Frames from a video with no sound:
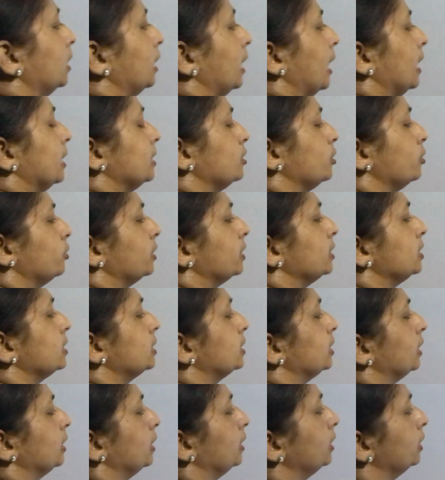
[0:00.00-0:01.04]
As you can
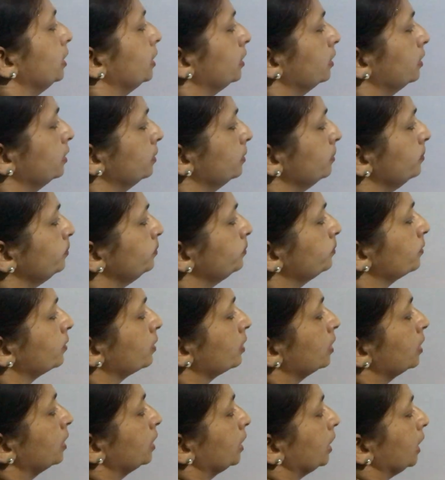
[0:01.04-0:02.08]
see here
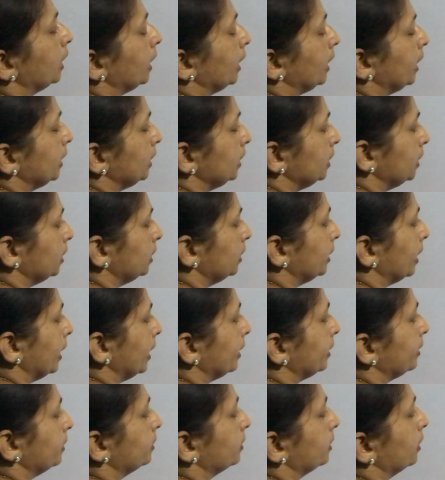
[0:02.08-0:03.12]
in the
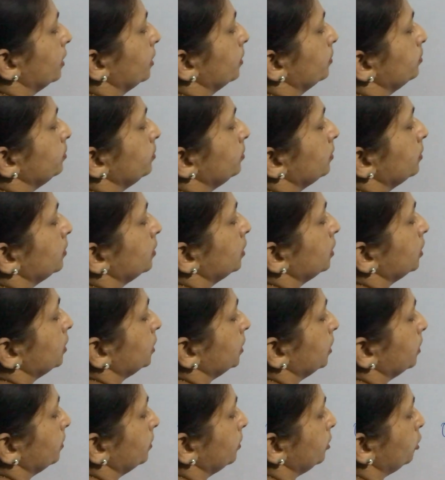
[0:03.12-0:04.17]
diagram,
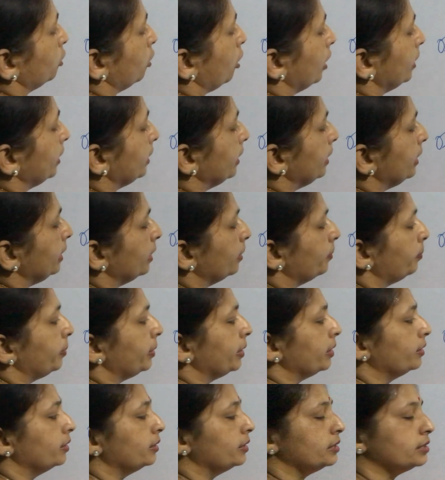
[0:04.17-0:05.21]
the dotted
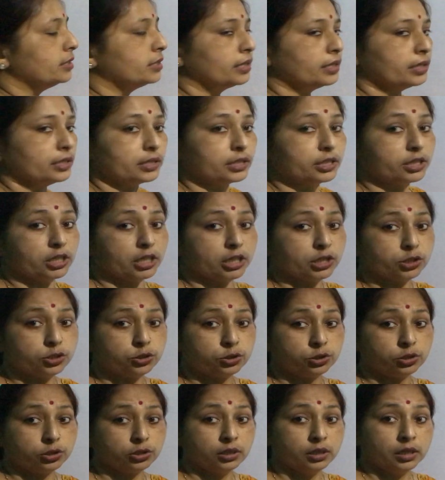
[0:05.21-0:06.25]
appearance is
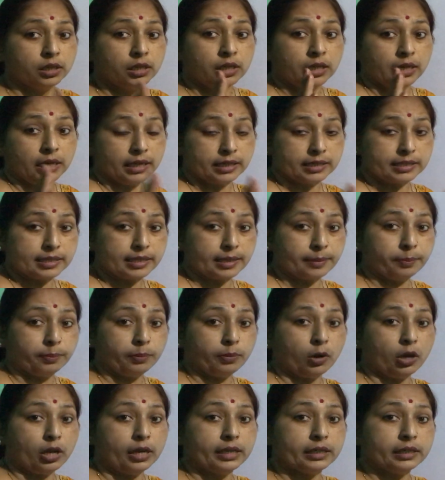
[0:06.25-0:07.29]
just a
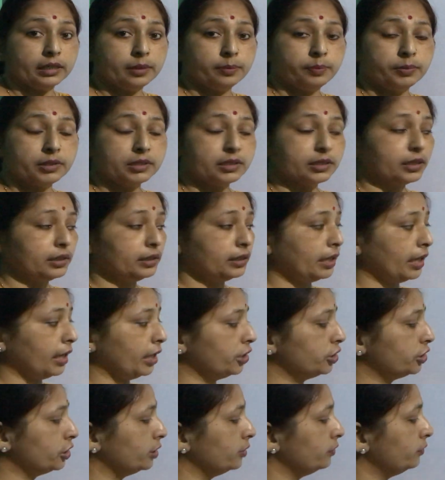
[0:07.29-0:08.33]
symbolic
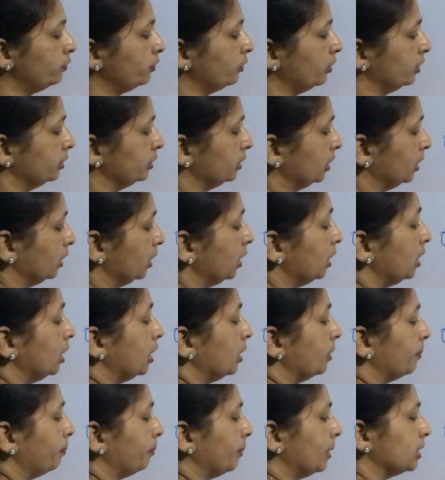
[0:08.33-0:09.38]
representation for the
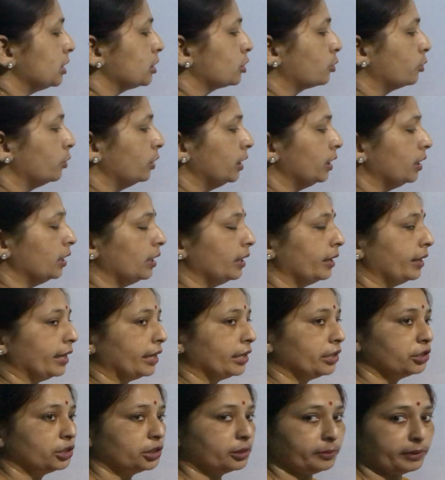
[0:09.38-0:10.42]
muscular
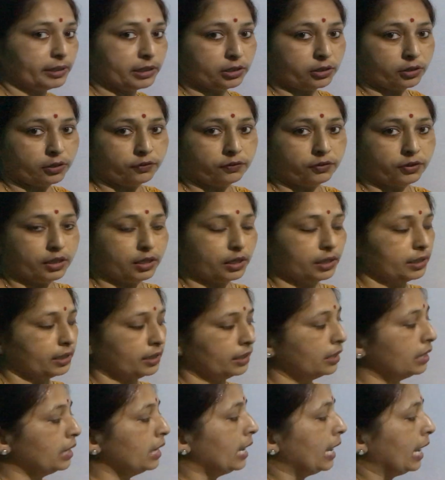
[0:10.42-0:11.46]
arrangement of heart.
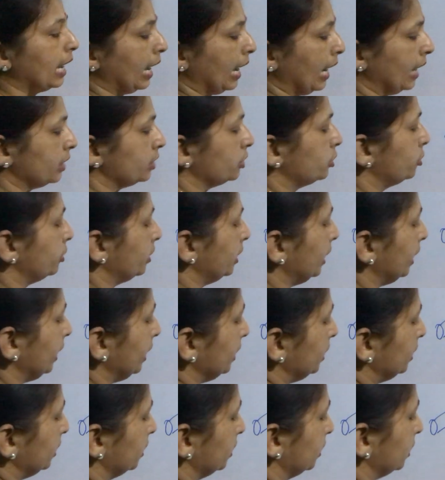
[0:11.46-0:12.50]

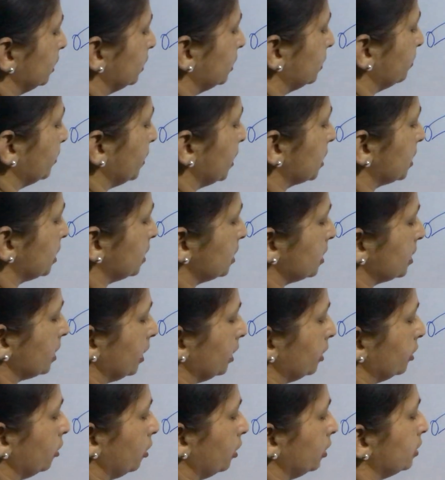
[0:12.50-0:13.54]
Actually, the muscles
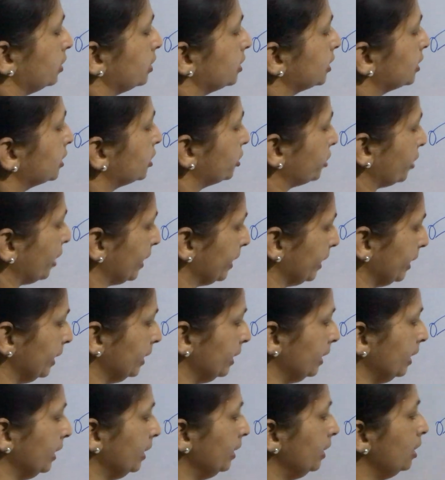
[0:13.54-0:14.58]
are not
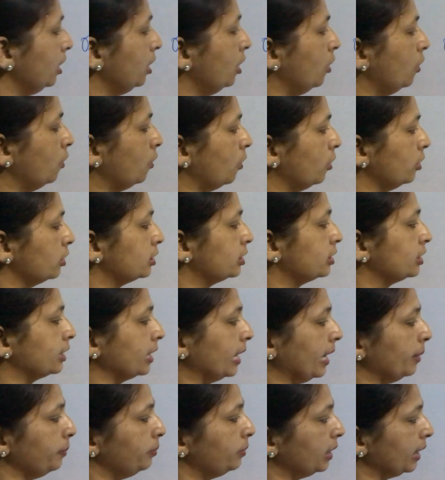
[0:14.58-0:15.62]
striated or
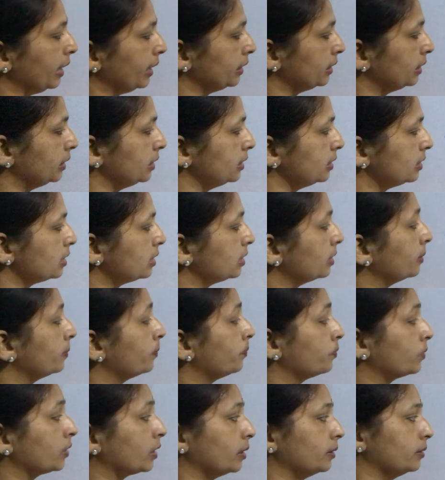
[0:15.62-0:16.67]
striped like this.
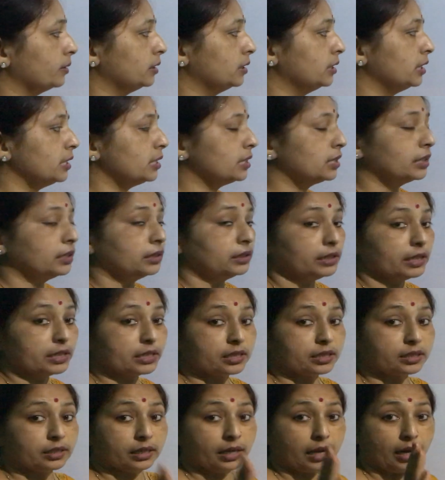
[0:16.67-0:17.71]
Just and
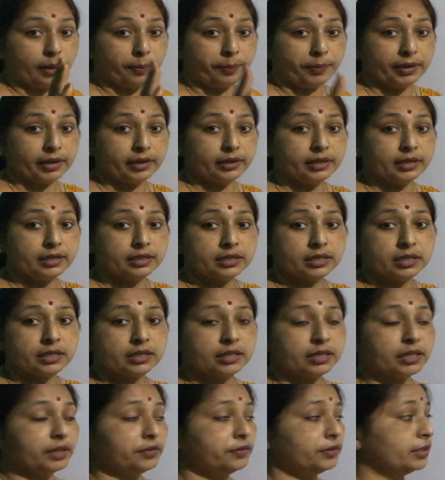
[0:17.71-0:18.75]
this appearance
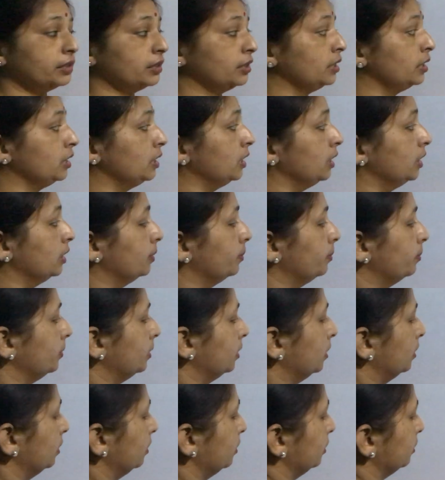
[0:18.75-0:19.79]
is given
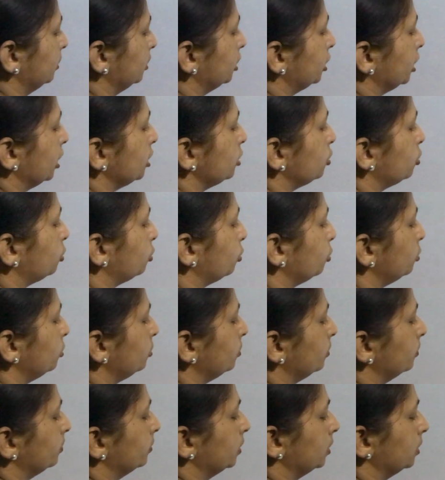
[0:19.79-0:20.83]
just
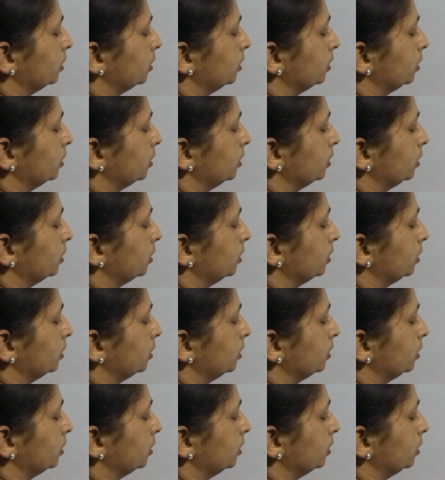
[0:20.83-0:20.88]
to